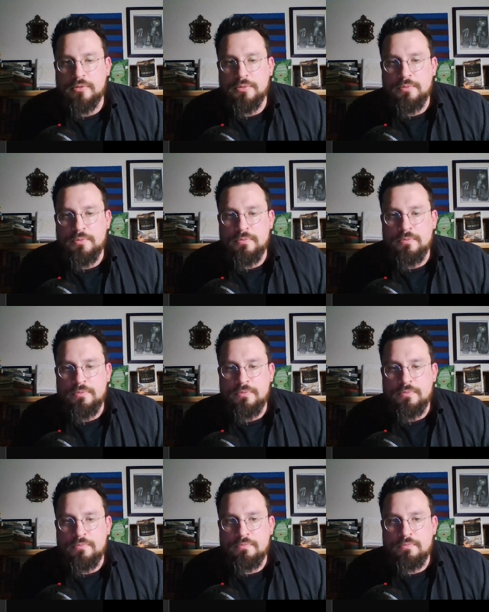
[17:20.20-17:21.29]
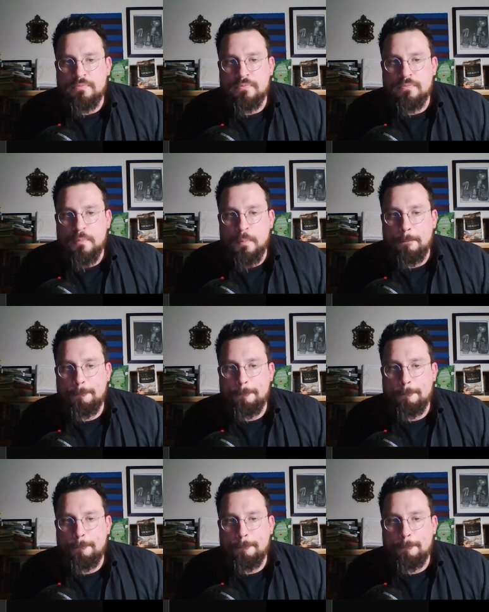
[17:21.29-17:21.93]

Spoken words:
(silence)